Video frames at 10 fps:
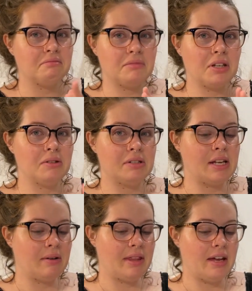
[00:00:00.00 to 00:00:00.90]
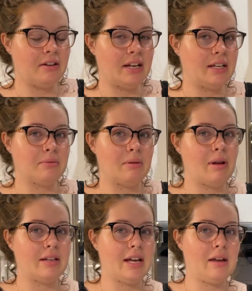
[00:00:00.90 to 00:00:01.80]
those now and then on days where I'm
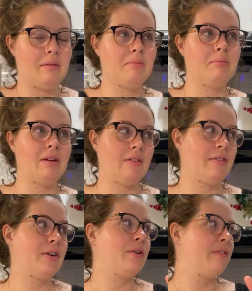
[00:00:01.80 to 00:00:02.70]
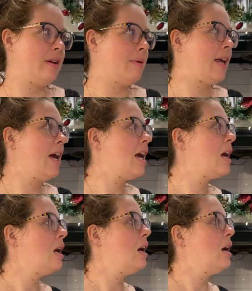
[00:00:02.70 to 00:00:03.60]
not taking beef liver or vitamin K.
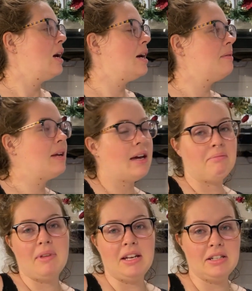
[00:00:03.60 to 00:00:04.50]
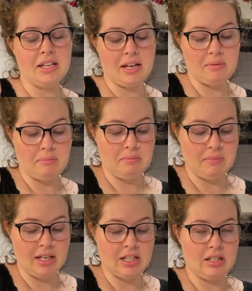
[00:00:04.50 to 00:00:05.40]
Yeah, I just like,
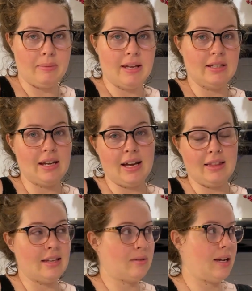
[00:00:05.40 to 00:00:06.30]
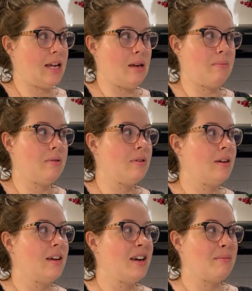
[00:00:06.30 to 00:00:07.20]
it just depends. That's why I keep
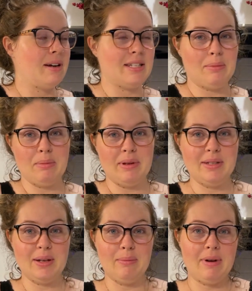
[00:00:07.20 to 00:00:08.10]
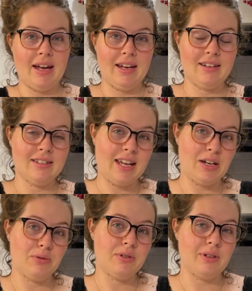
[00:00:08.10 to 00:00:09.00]
my supplements on my
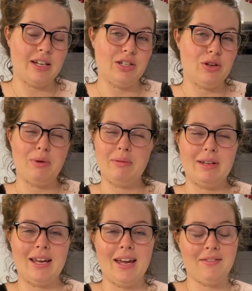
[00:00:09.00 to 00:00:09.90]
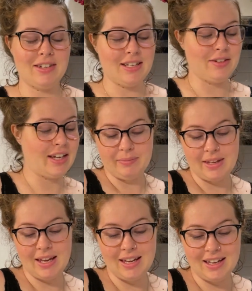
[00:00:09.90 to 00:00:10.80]
schedule, so I just know what I'm taking every single night.
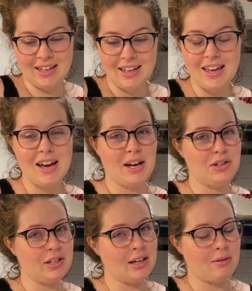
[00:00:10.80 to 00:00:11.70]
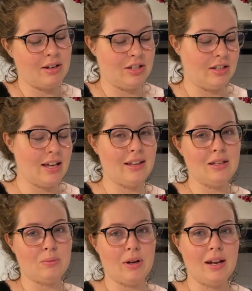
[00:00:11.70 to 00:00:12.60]
I usually get questions, at
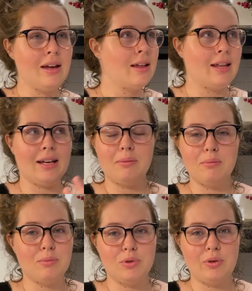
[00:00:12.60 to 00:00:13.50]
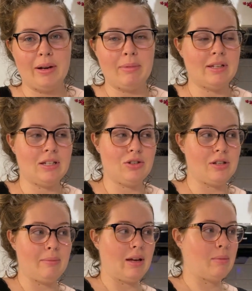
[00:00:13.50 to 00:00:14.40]
least one, like direct message or
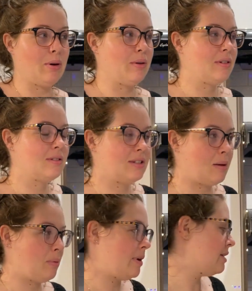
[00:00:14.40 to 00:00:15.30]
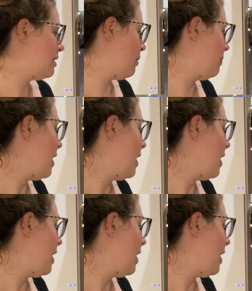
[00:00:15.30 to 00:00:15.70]
something about supplements. So